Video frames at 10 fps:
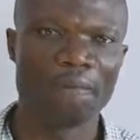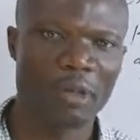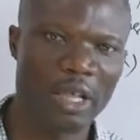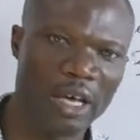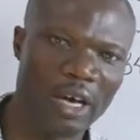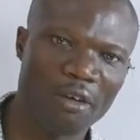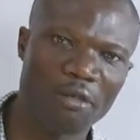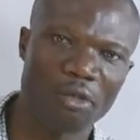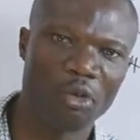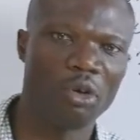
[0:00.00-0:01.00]

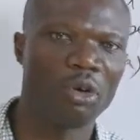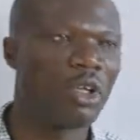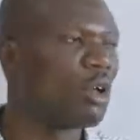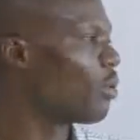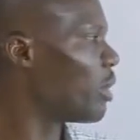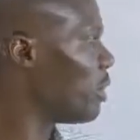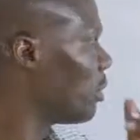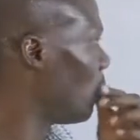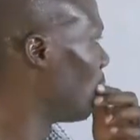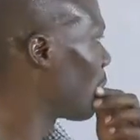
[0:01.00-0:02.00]
Therefore, when
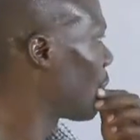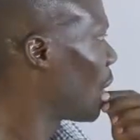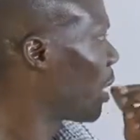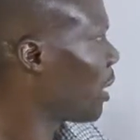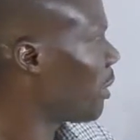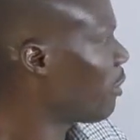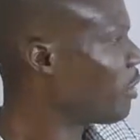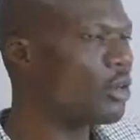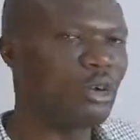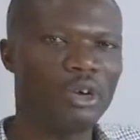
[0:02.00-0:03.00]
you look
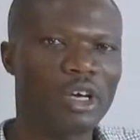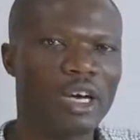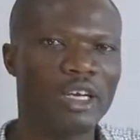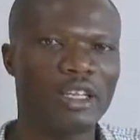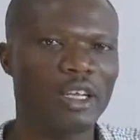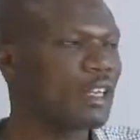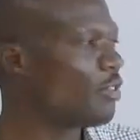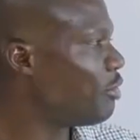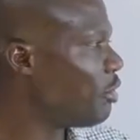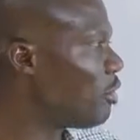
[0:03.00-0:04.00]
at
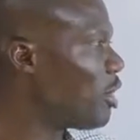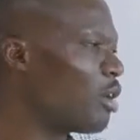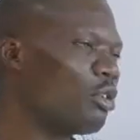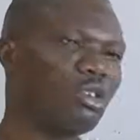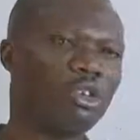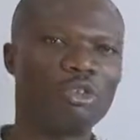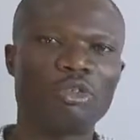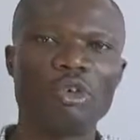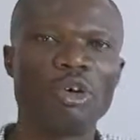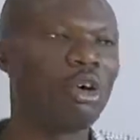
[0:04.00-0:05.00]
34 out
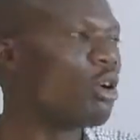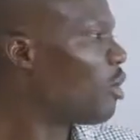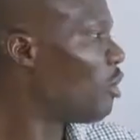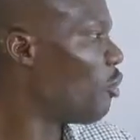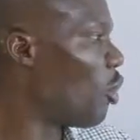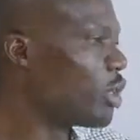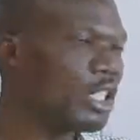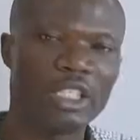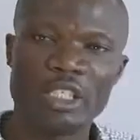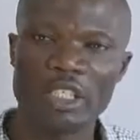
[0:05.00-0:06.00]
of
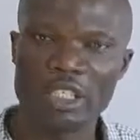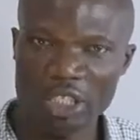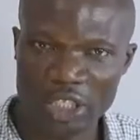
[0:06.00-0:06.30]
40,